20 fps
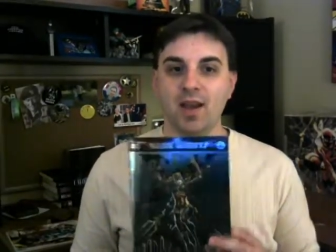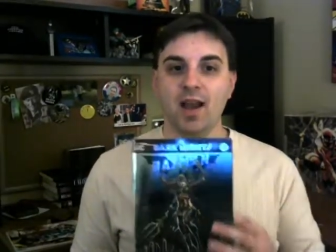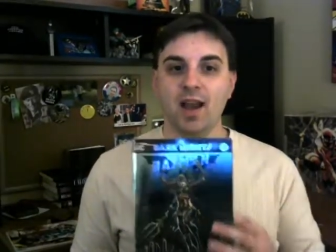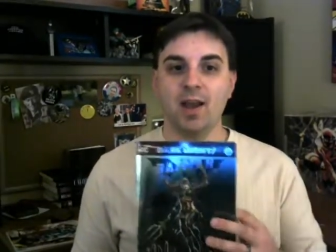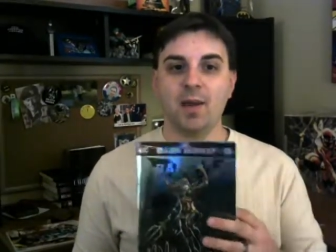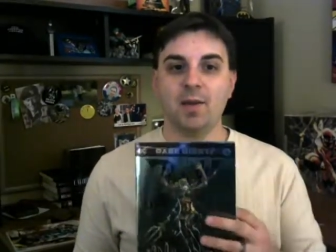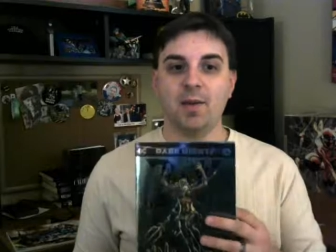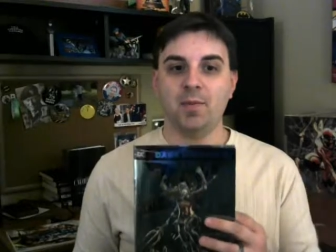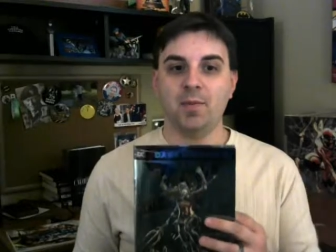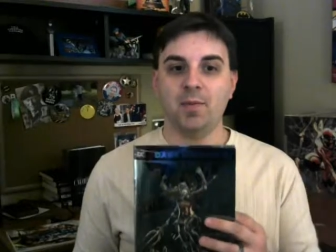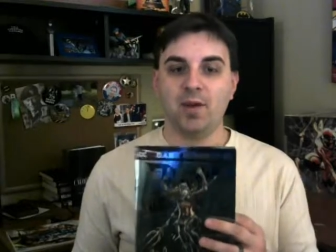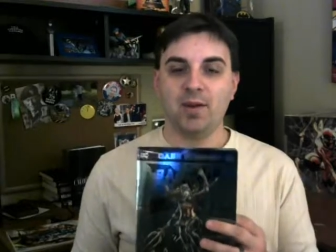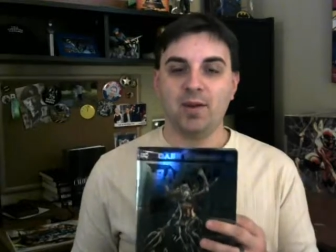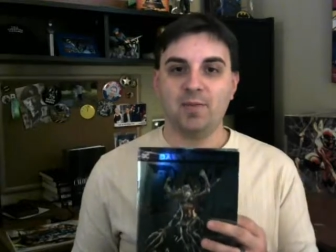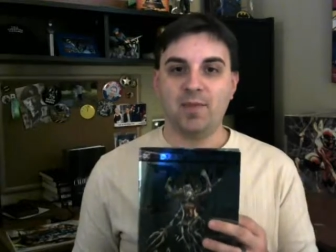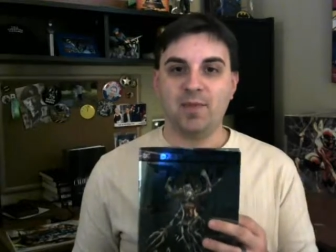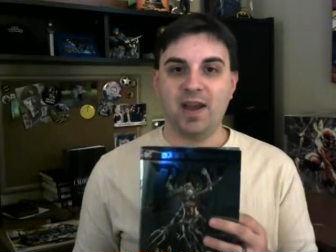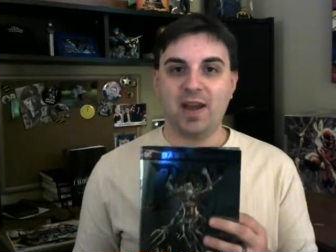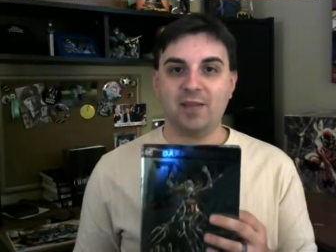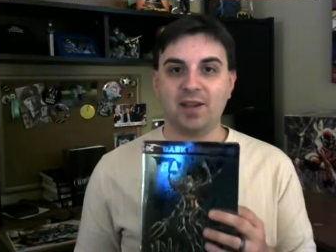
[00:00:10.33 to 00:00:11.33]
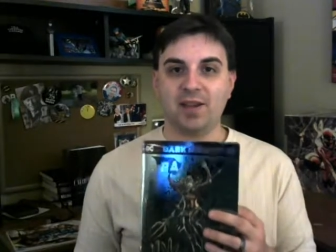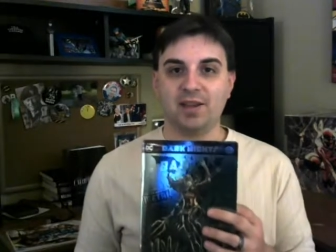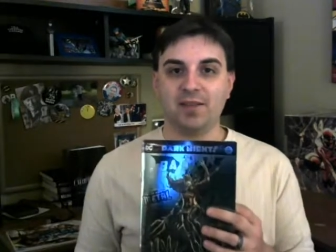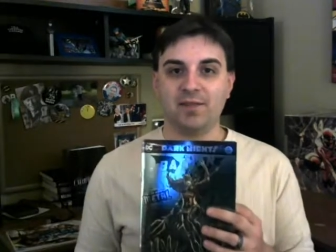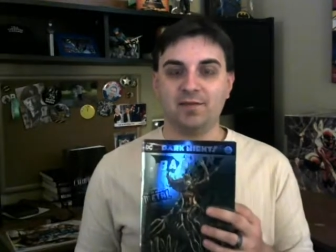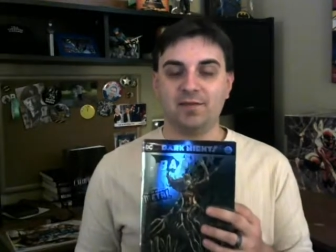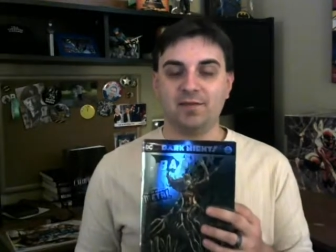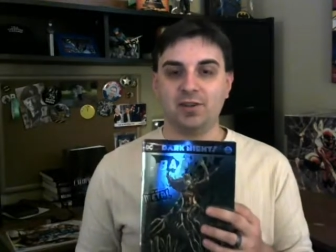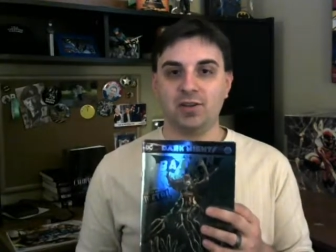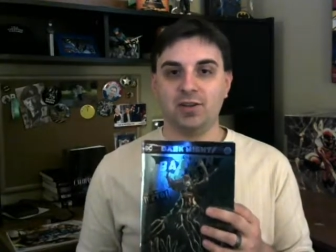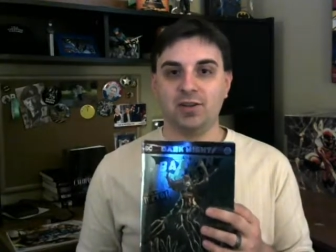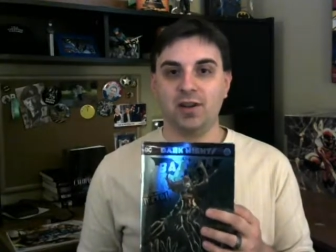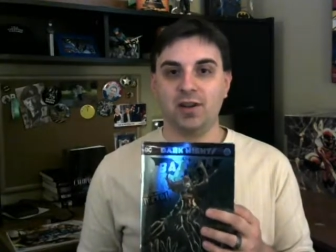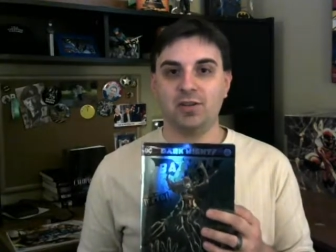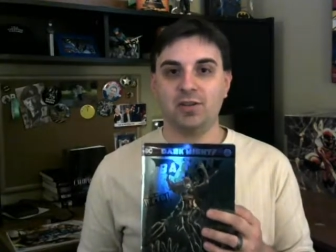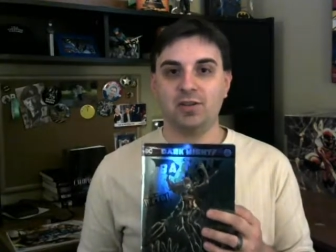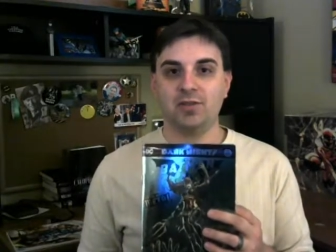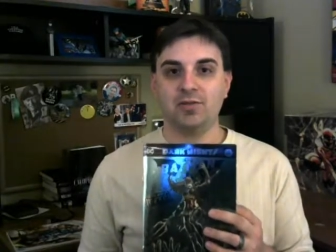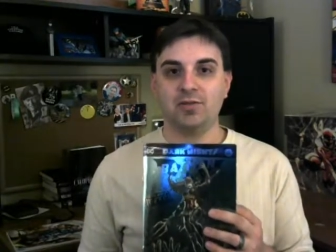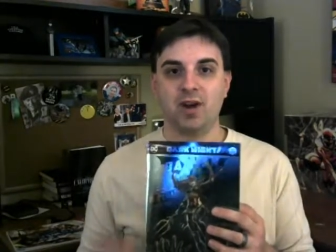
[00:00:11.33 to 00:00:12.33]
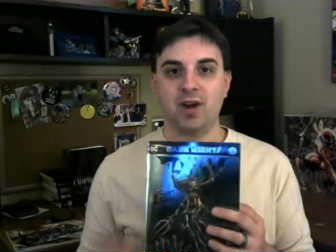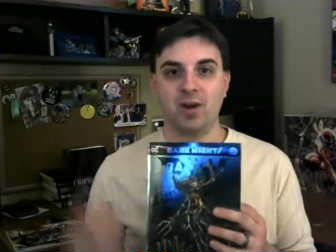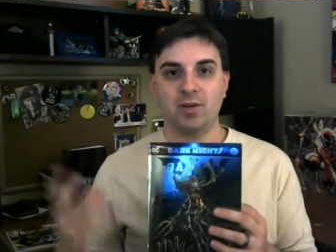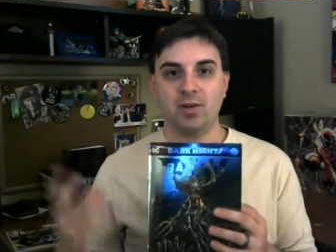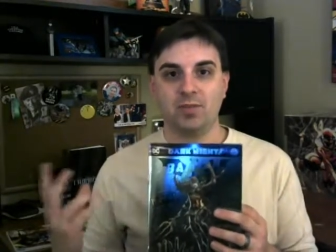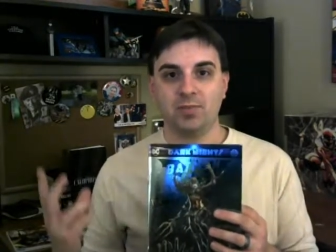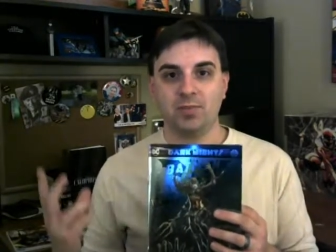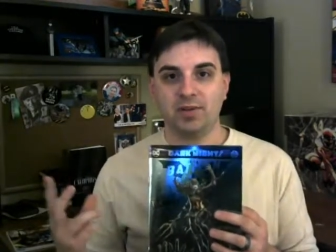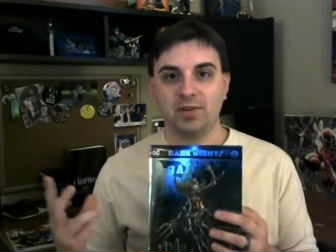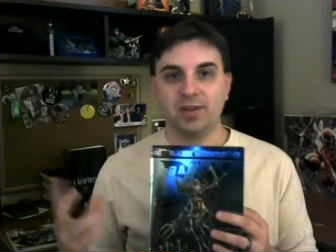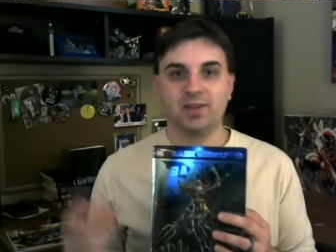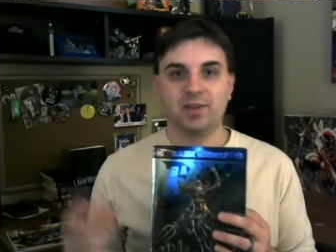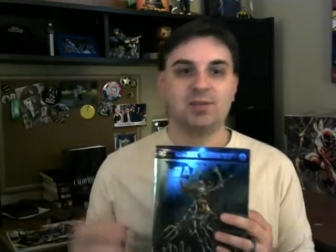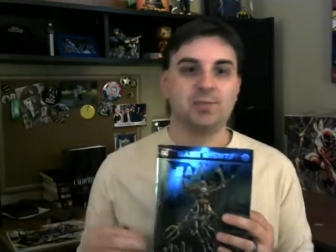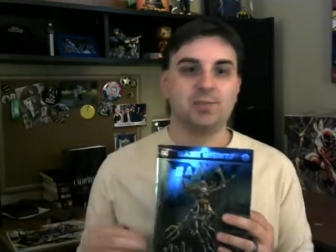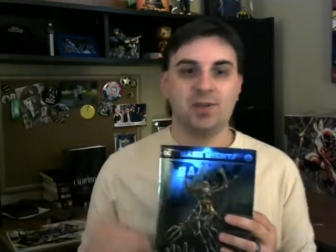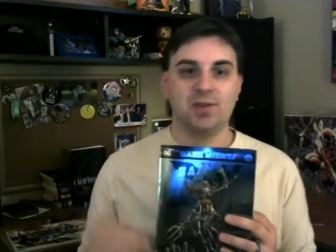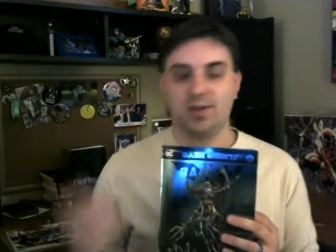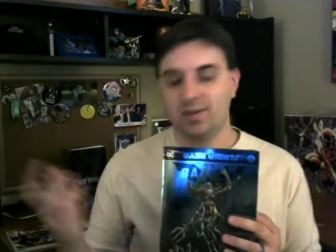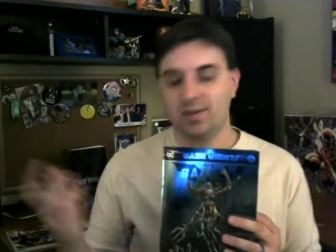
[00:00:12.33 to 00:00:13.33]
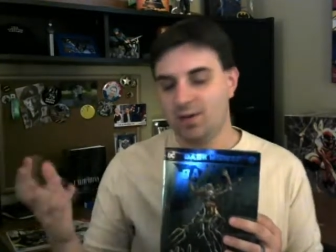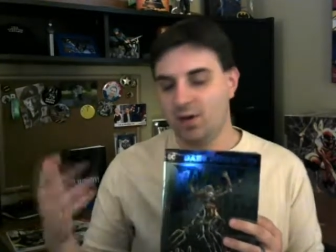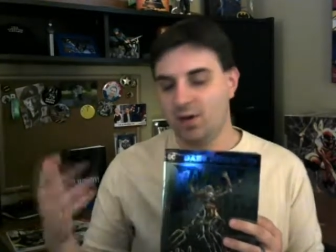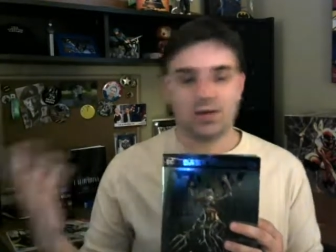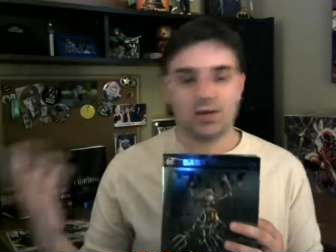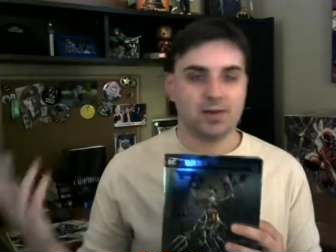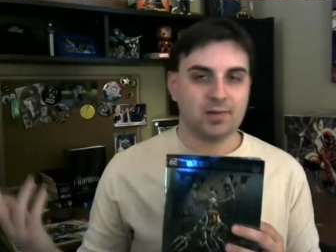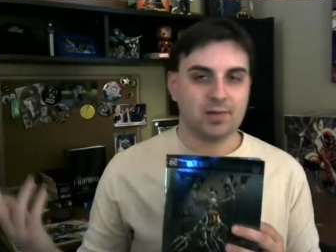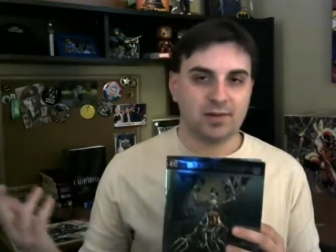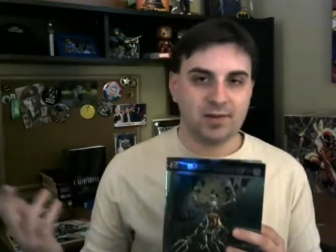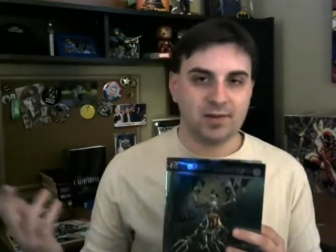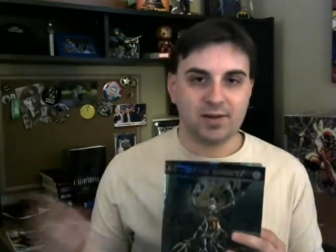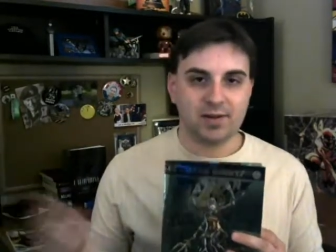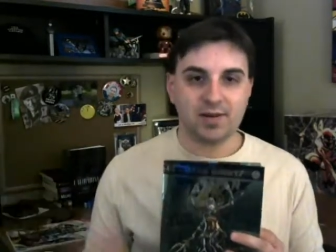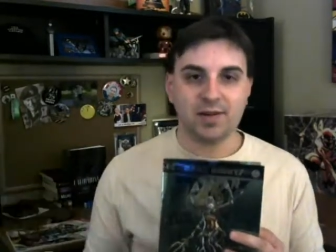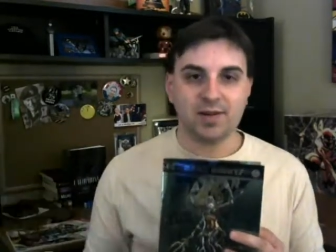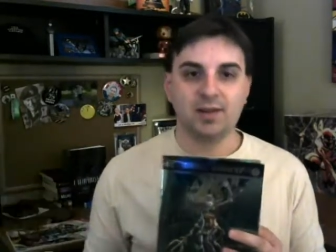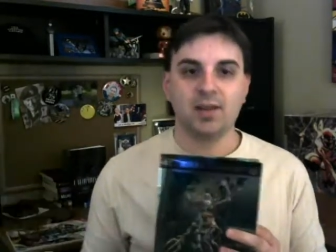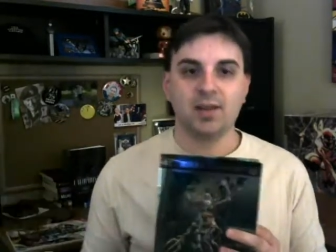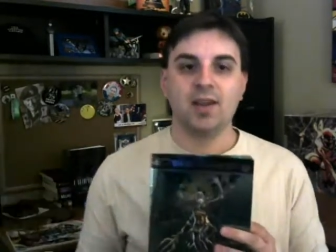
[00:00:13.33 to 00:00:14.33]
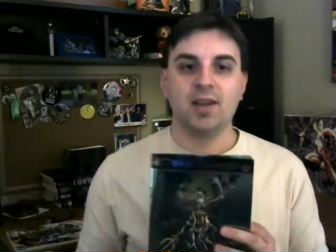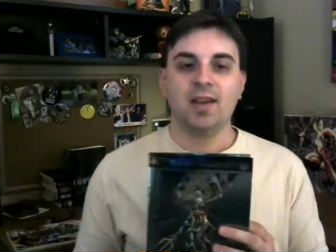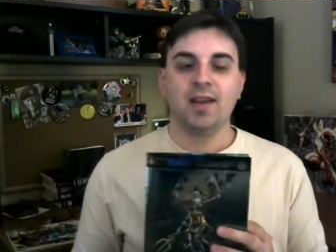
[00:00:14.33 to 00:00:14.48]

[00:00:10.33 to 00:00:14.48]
I'm a Batman aficionado, comic book expert, on and on and on.